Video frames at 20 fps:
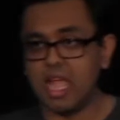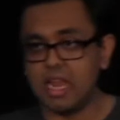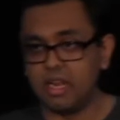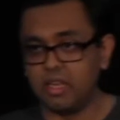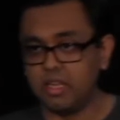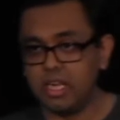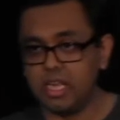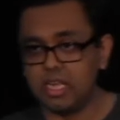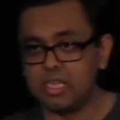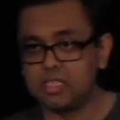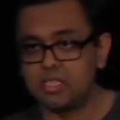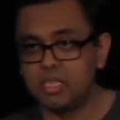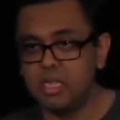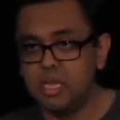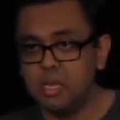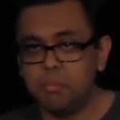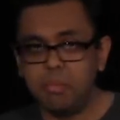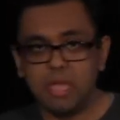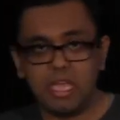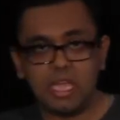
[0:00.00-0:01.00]
analytics,
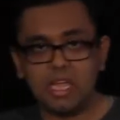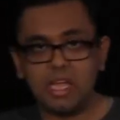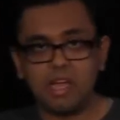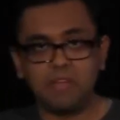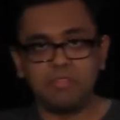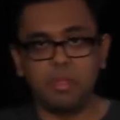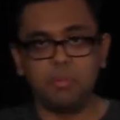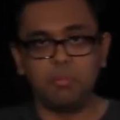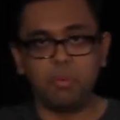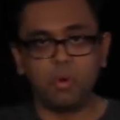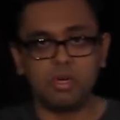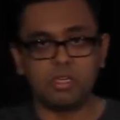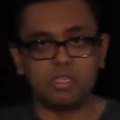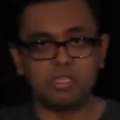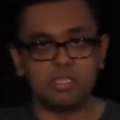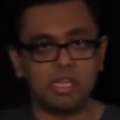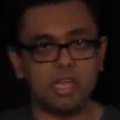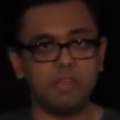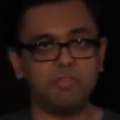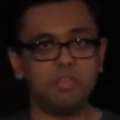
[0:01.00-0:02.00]
picking off the important
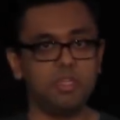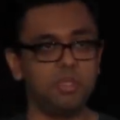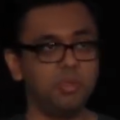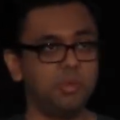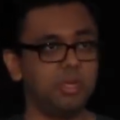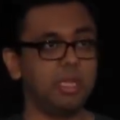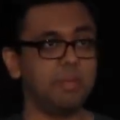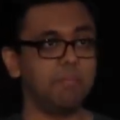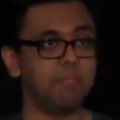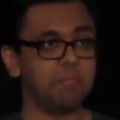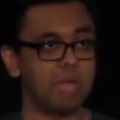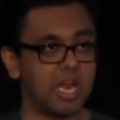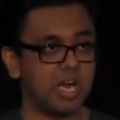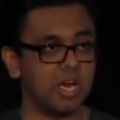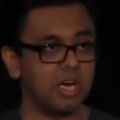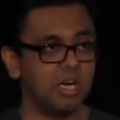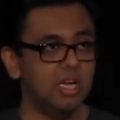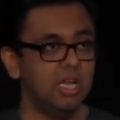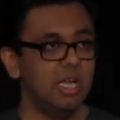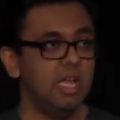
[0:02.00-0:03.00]
stuff and doing it
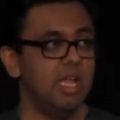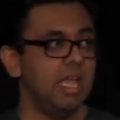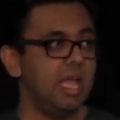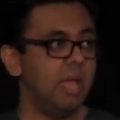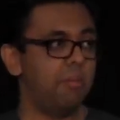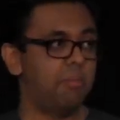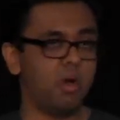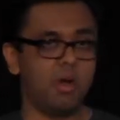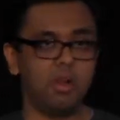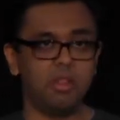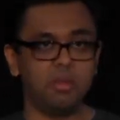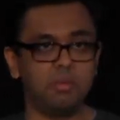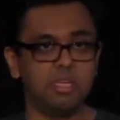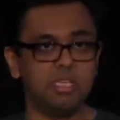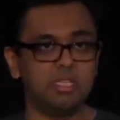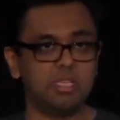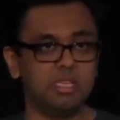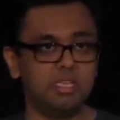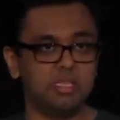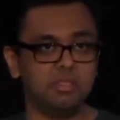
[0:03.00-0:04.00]
better. And part of the
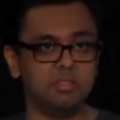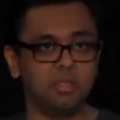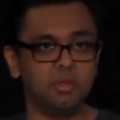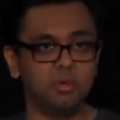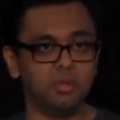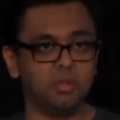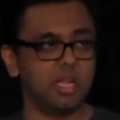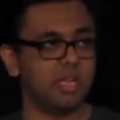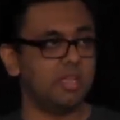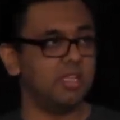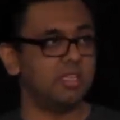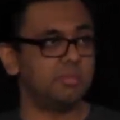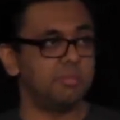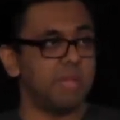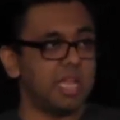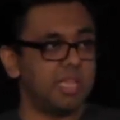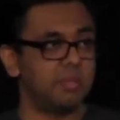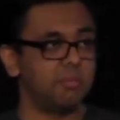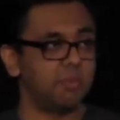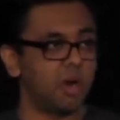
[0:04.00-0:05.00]
reason is Google Analytics
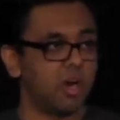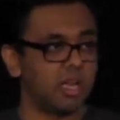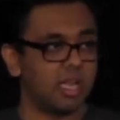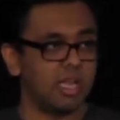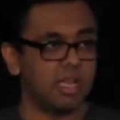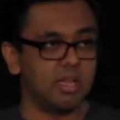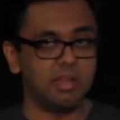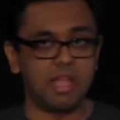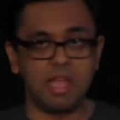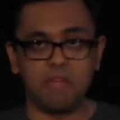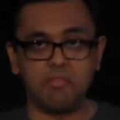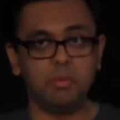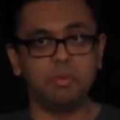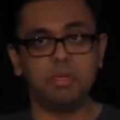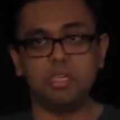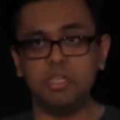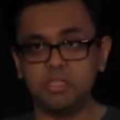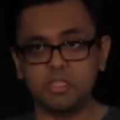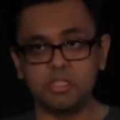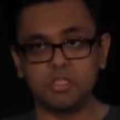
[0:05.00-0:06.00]
made the market.
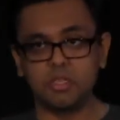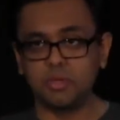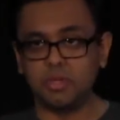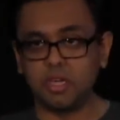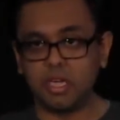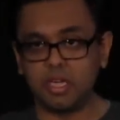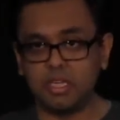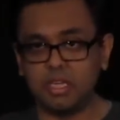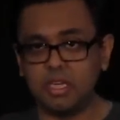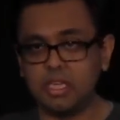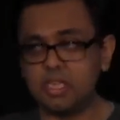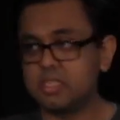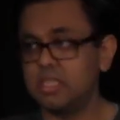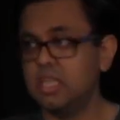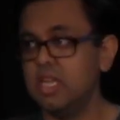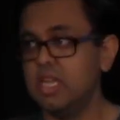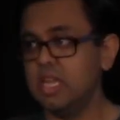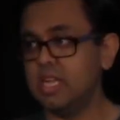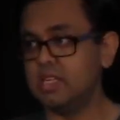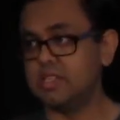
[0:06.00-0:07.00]
Everyone uses Google Analytics.
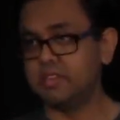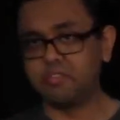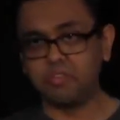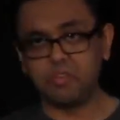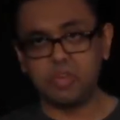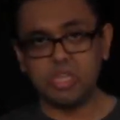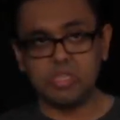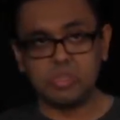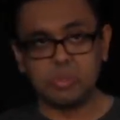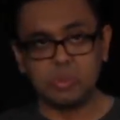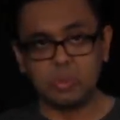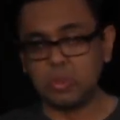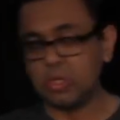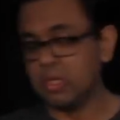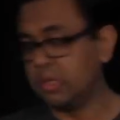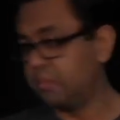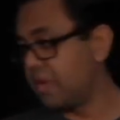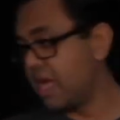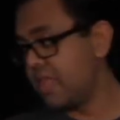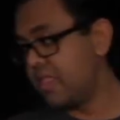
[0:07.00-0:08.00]
It's a free
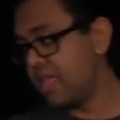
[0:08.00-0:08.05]
tool. By